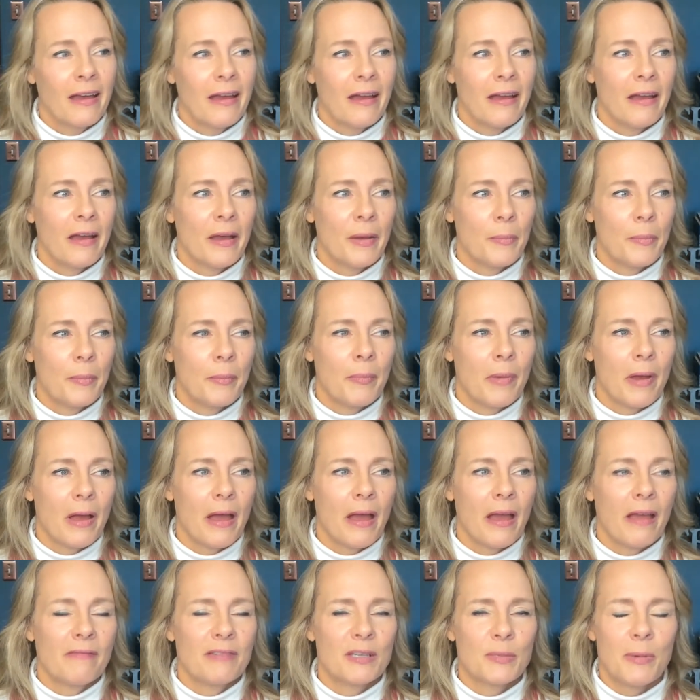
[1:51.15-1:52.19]

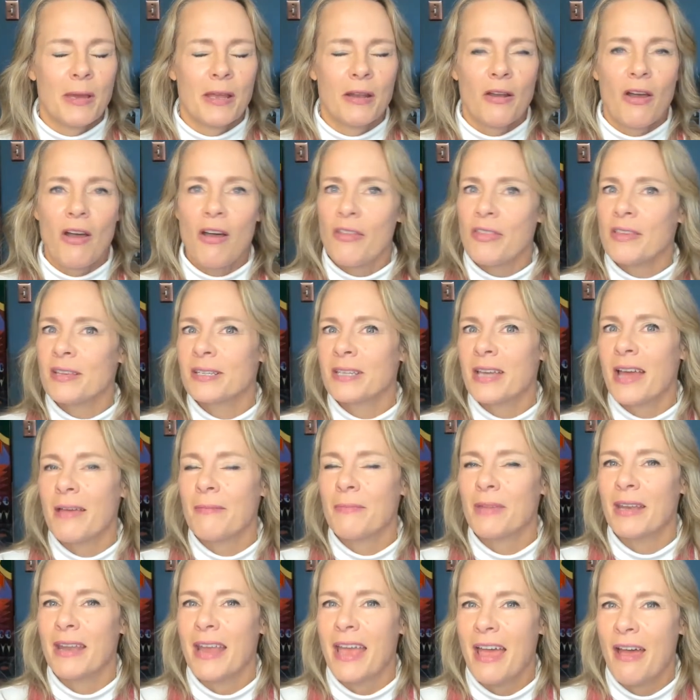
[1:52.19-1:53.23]
I've spent all this time
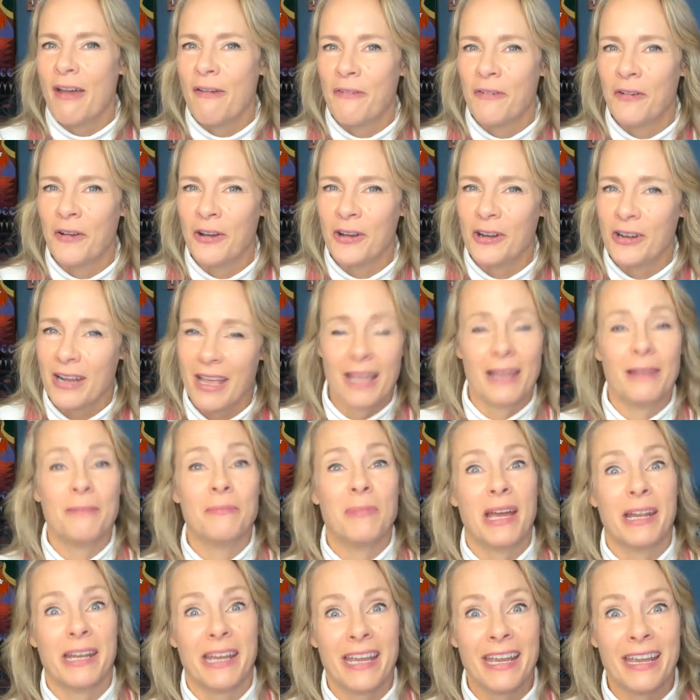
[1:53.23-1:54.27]
and effort and
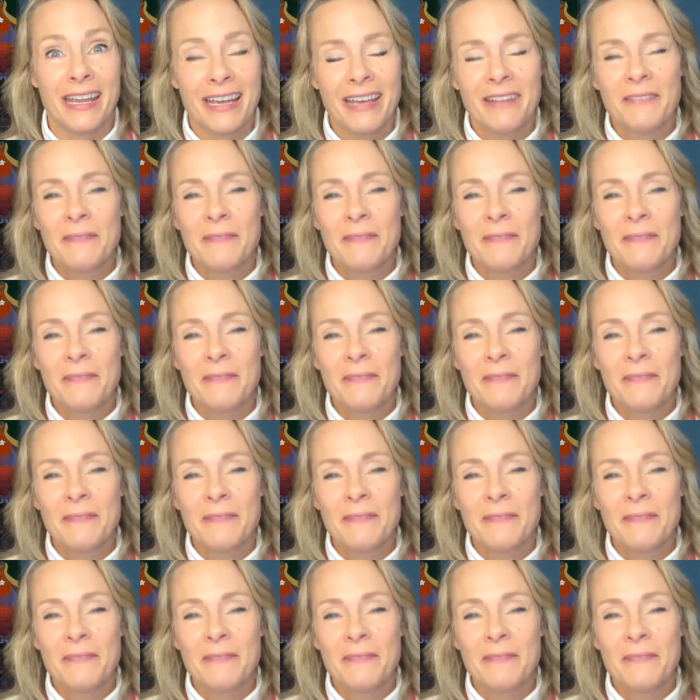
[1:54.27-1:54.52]
money